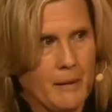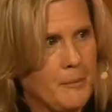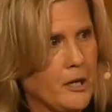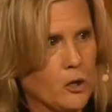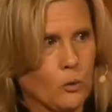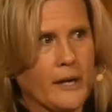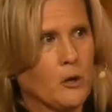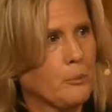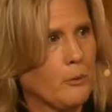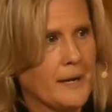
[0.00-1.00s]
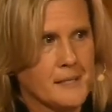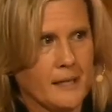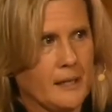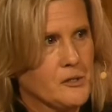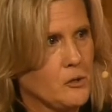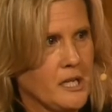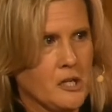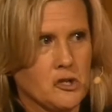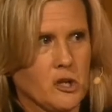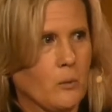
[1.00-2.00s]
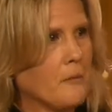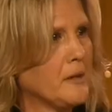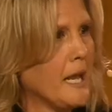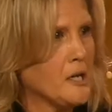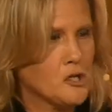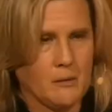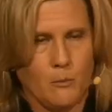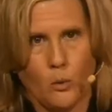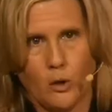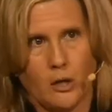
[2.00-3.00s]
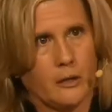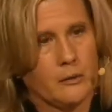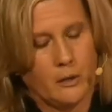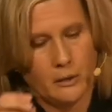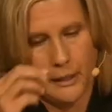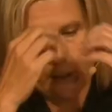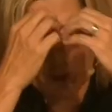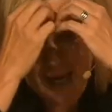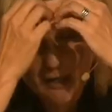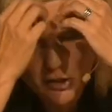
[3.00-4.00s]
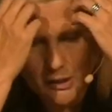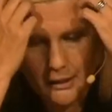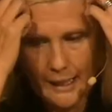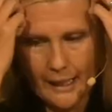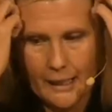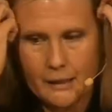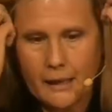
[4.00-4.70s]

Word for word: maybe a greater presence or teaching around the nation more or internationally, and,